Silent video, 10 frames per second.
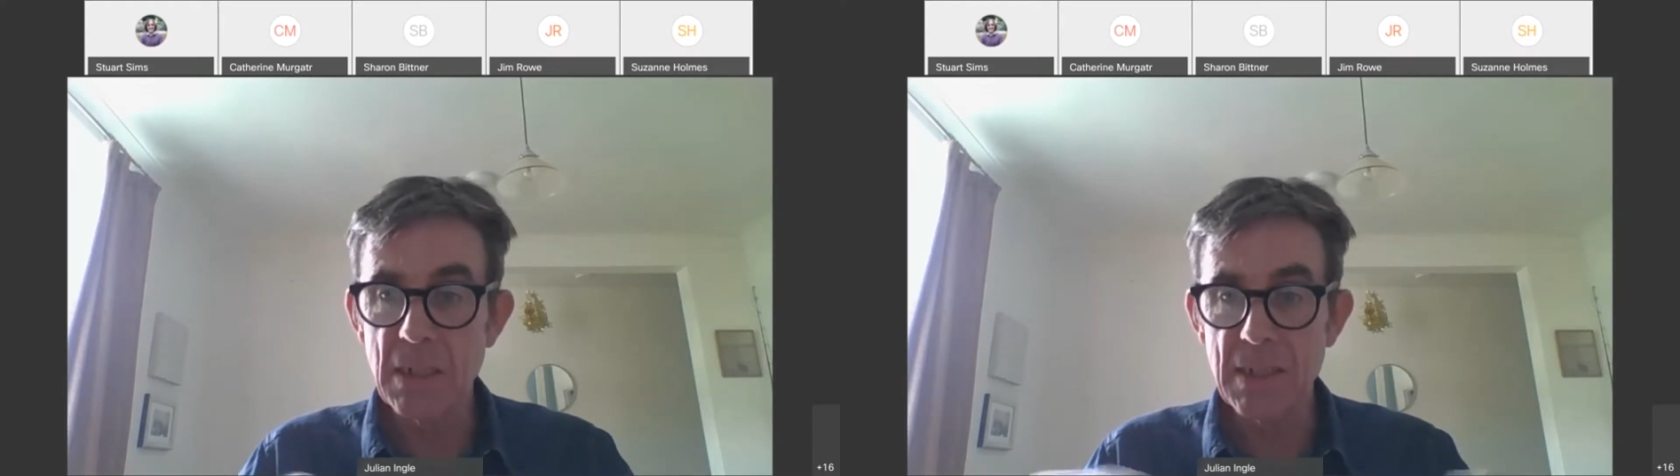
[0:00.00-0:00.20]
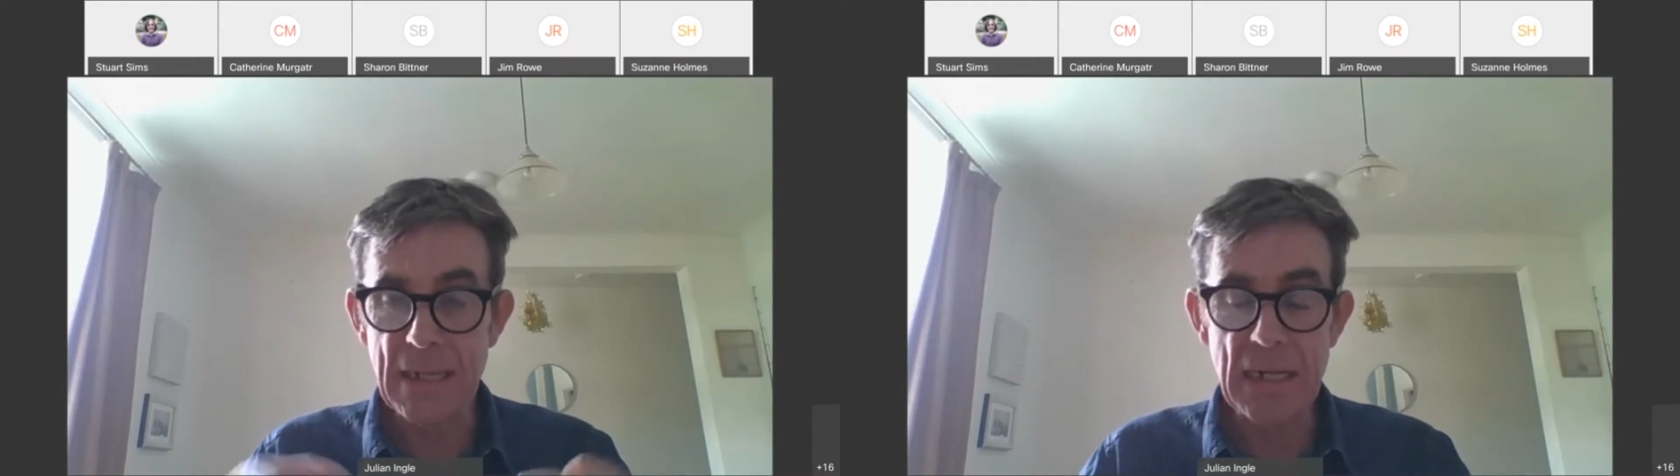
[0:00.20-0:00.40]

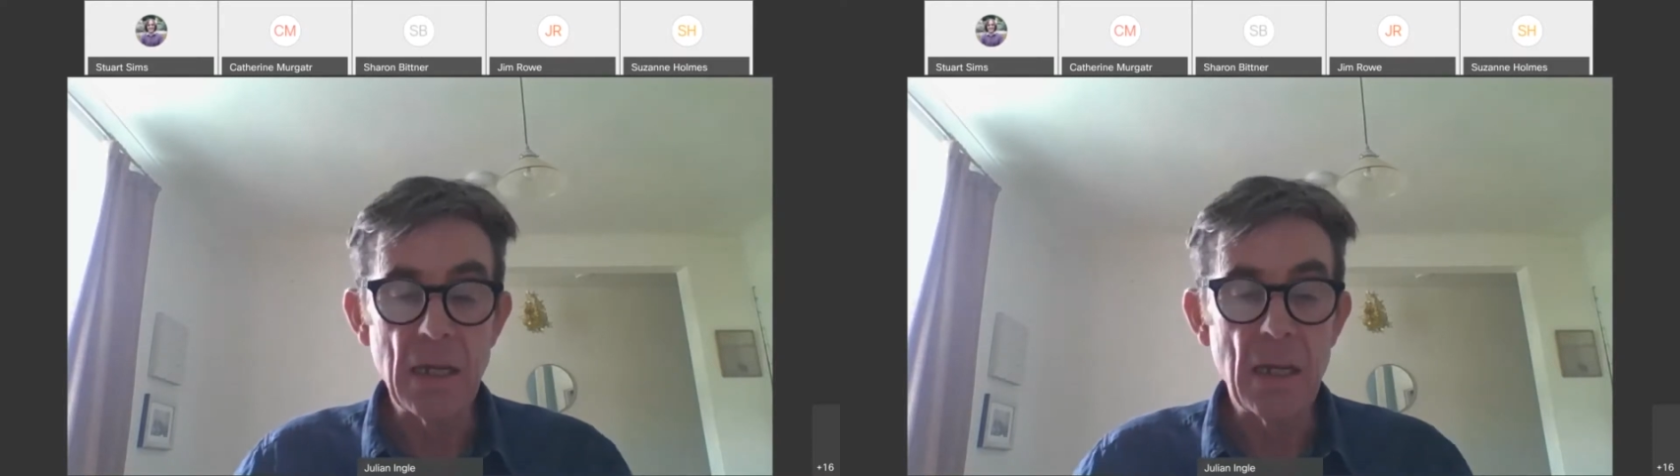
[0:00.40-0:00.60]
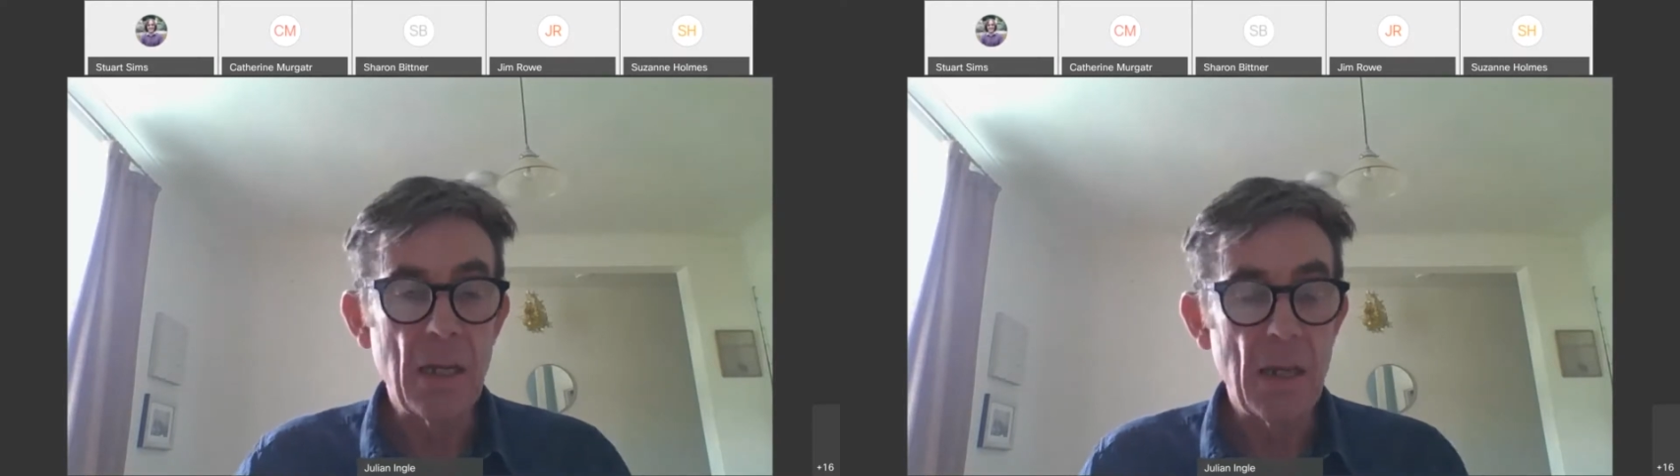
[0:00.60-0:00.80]
see
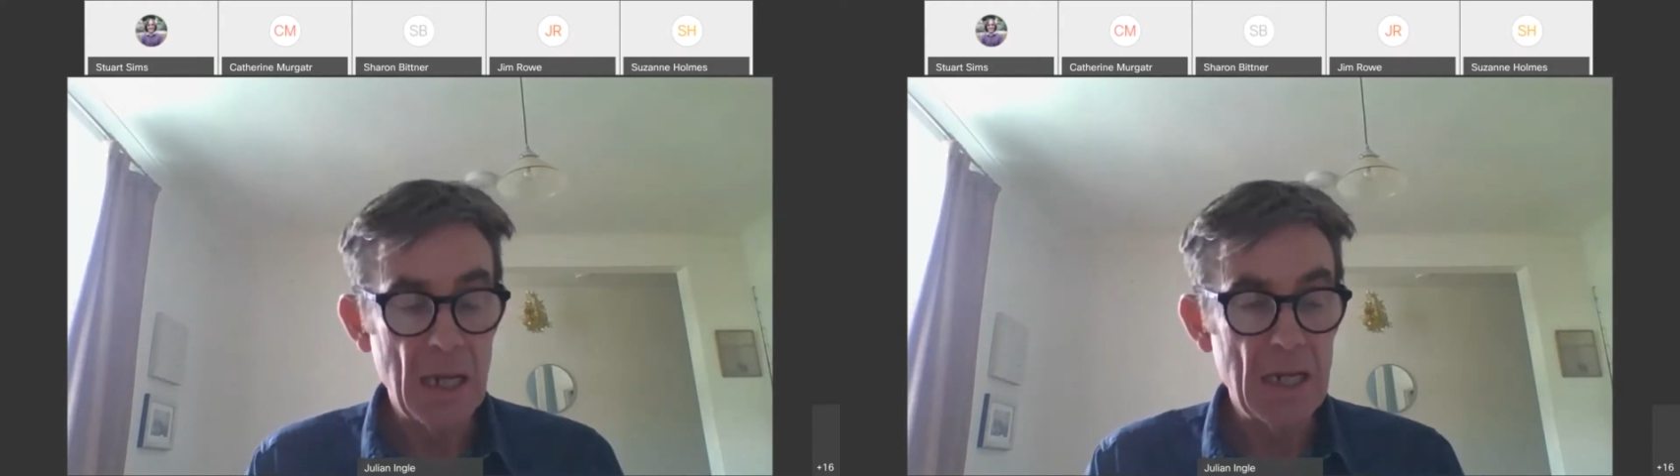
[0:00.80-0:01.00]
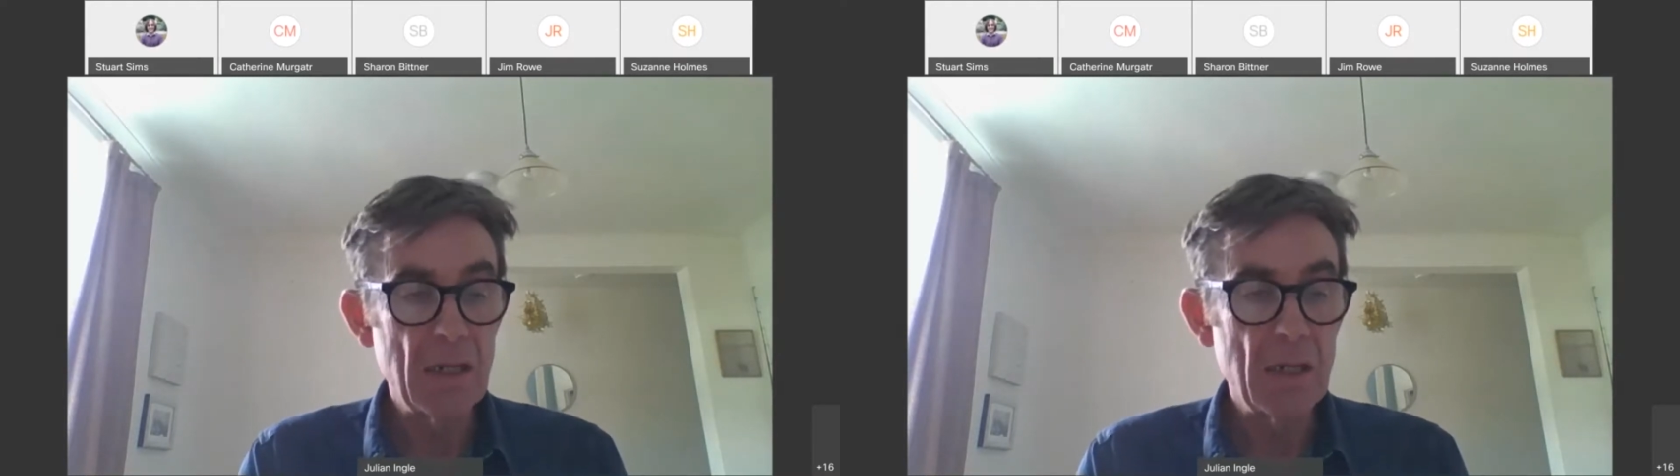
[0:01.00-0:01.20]

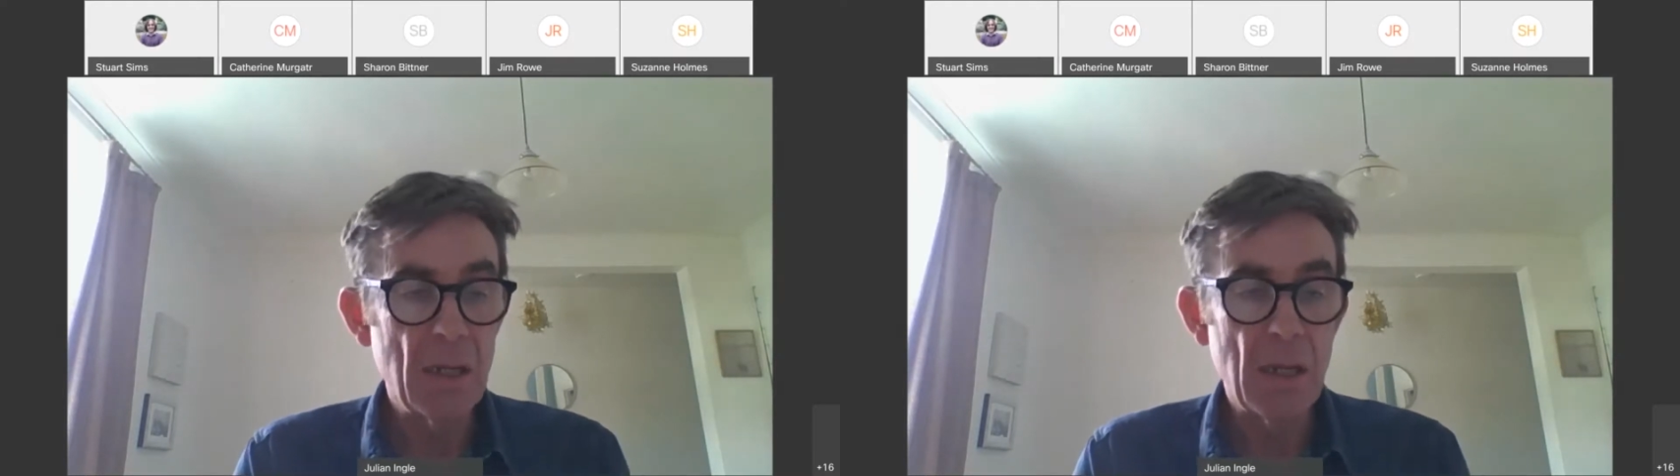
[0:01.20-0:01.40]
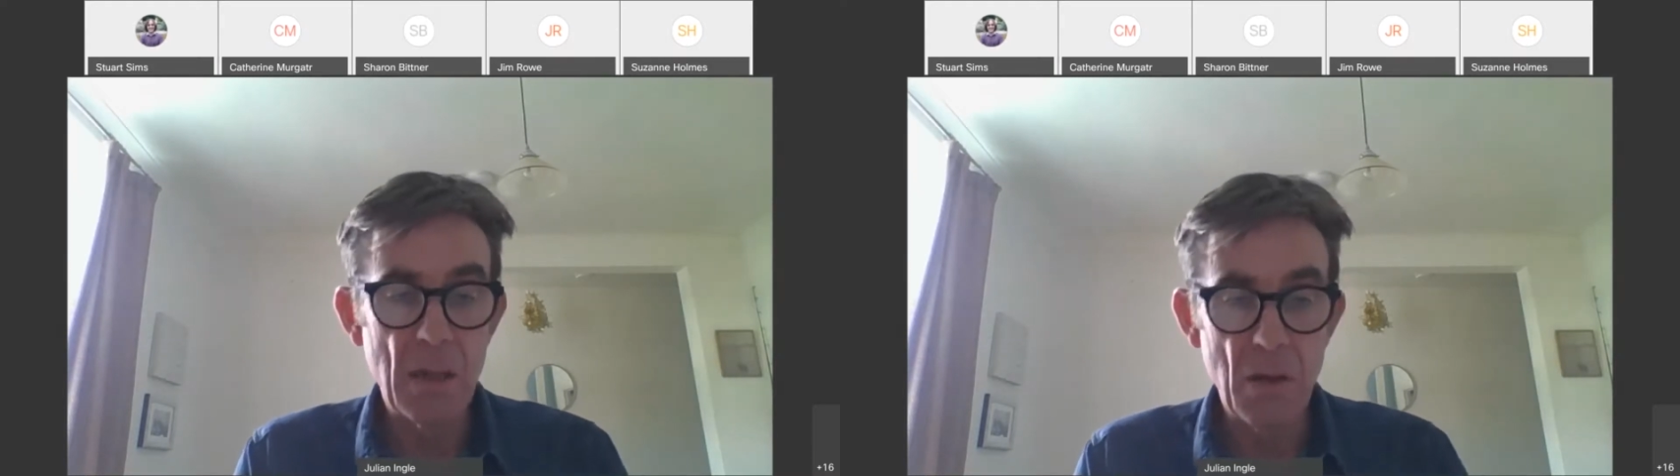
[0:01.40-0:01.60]

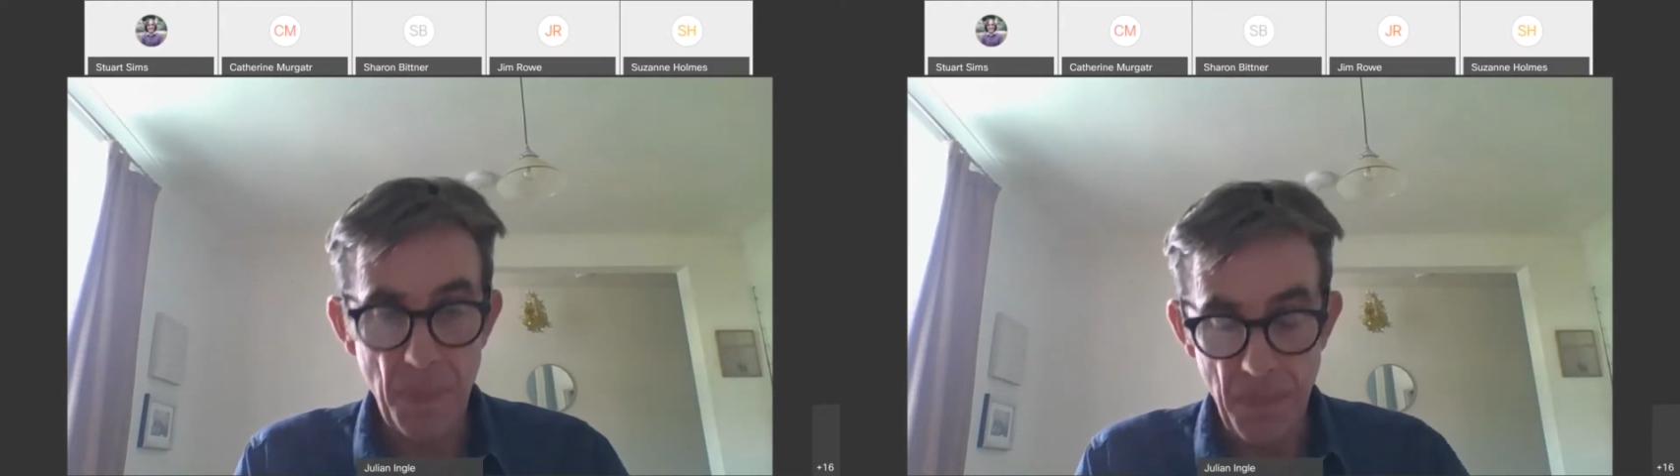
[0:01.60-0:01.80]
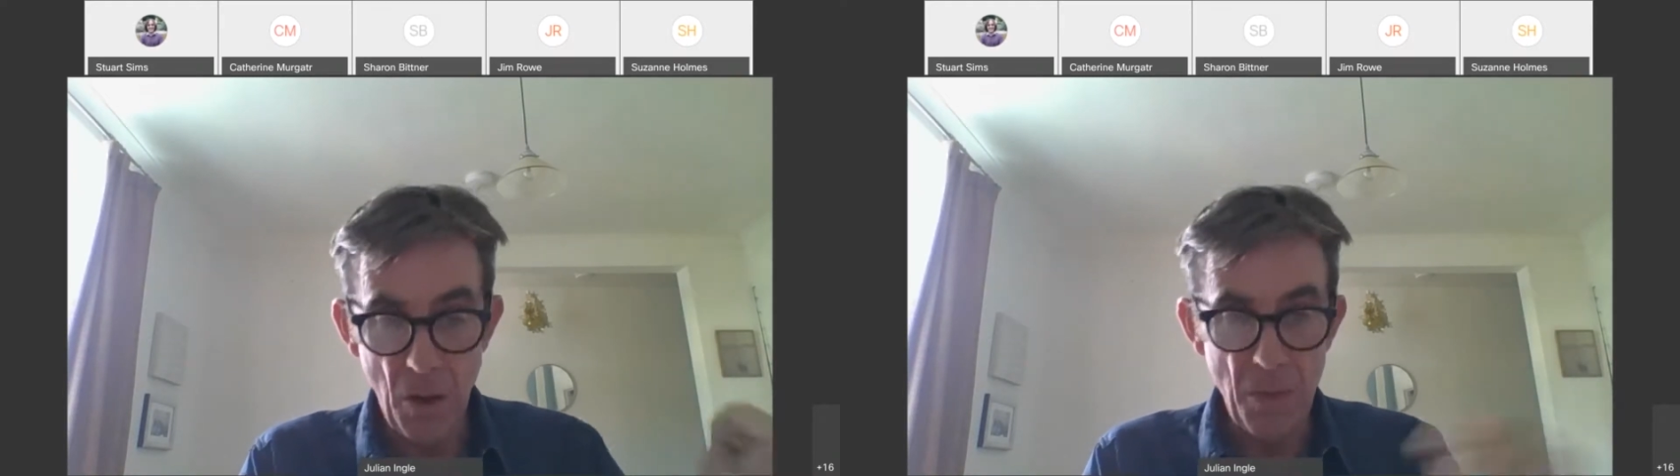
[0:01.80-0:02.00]
on